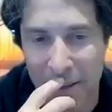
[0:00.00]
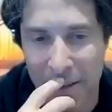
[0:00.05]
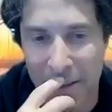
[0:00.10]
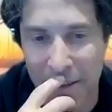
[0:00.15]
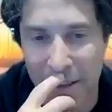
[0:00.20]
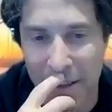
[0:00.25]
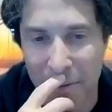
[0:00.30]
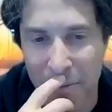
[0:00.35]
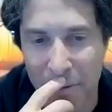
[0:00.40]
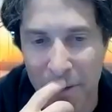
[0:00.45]

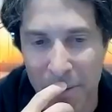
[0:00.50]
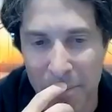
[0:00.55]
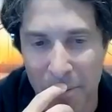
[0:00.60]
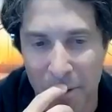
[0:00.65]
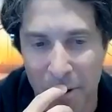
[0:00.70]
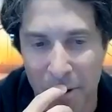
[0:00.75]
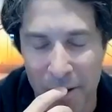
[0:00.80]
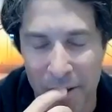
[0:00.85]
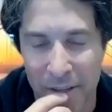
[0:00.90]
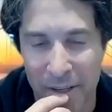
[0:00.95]
the equity
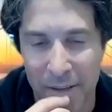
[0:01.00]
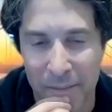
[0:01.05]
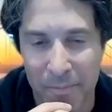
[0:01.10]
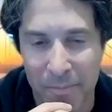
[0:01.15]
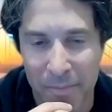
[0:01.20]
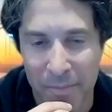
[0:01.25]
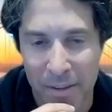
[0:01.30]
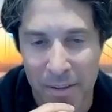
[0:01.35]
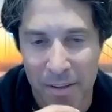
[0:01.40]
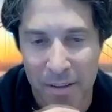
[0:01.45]
market
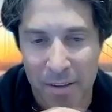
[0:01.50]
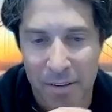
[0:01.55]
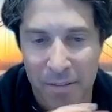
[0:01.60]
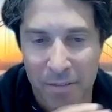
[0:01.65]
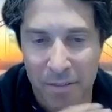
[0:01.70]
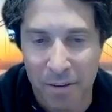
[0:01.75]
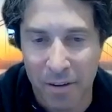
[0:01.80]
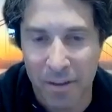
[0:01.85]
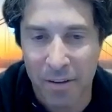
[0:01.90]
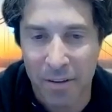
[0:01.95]

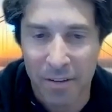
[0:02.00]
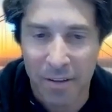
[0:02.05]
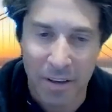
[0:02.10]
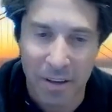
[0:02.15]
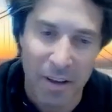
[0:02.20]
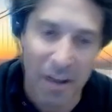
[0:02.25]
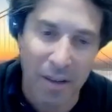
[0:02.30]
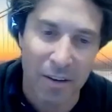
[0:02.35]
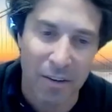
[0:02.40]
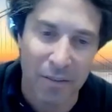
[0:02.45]
they
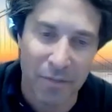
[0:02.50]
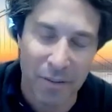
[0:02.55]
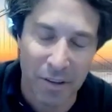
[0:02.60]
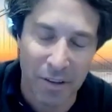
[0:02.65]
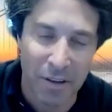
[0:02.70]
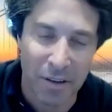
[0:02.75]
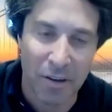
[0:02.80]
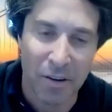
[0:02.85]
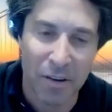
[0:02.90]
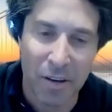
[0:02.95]
kind of feel
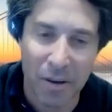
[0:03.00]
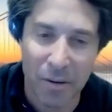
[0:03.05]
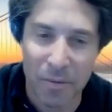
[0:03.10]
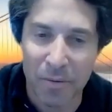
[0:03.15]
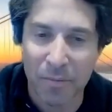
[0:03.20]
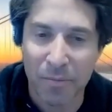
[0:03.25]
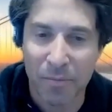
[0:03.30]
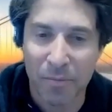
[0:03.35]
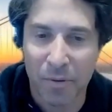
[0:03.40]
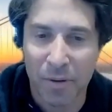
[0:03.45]
like, okay,
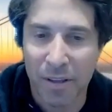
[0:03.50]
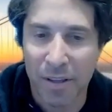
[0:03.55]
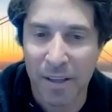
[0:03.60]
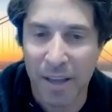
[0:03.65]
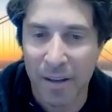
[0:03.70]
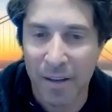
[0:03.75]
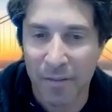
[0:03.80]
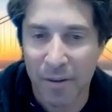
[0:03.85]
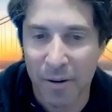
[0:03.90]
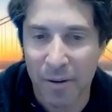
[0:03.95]
we
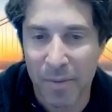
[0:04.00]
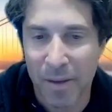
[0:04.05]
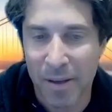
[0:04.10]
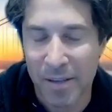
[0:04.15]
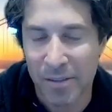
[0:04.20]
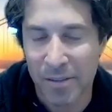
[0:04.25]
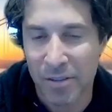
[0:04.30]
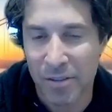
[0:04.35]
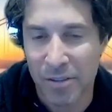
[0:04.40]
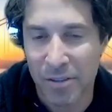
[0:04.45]
gave our
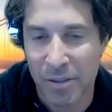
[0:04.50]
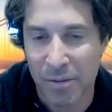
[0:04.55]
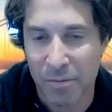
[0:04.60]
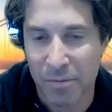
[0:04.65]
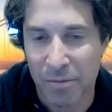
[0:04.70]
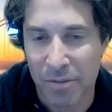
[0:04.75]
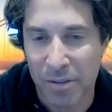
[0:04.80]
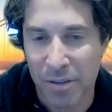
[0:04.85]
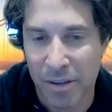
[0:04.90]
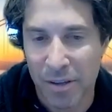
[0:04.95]
message. It
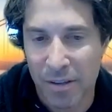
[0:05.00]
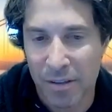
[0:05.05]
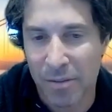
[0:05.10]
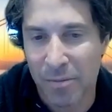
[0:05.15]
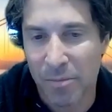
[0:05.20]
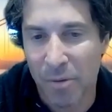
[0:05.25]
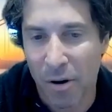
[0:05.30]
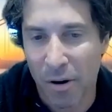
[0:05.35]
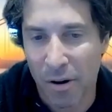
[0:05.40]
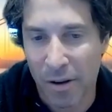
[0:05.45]
was
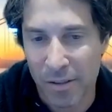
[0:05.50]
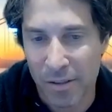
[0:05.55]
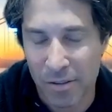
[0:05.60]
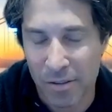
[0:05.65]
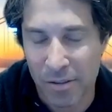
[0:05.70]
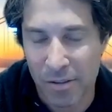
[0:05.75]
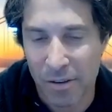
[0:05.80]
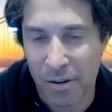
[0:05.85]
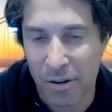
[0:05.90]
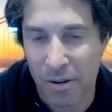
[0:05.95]
the markets
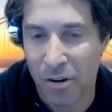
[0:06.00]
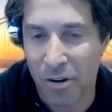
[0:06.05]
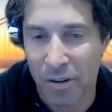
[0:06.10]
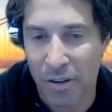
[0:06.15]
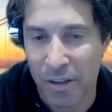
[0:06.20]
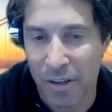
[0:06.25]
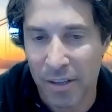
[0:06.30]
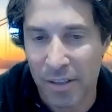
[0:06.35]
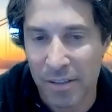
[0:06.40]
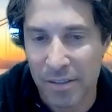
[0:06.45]

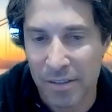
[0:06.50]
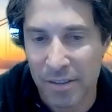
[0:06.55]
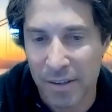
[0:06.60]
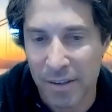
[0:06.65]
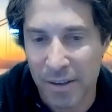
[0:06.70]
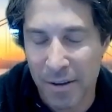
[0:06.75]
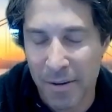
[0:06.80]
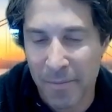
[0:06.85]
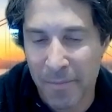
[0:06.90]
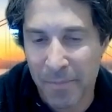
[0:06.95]
heard it.
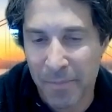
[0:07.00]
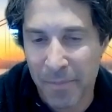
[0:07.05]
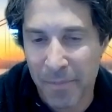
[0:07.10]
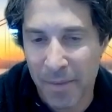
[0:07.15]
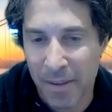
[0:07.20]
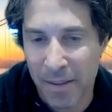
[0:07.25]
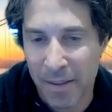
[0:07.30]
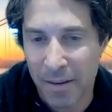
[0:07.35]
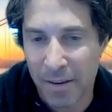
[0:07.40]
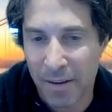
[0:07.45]

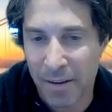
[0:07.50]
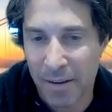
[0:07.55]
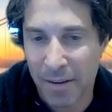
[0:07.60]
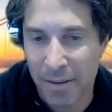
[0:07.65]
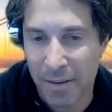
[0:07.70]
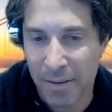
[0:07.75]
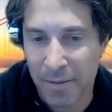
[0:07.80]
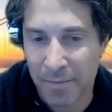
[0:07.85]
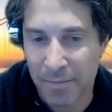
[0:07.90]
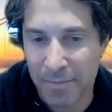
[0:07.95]

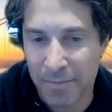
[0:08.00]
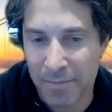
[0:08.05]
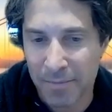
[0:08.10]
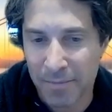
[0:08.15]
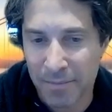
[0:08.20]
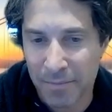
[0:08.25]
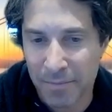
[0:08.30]
And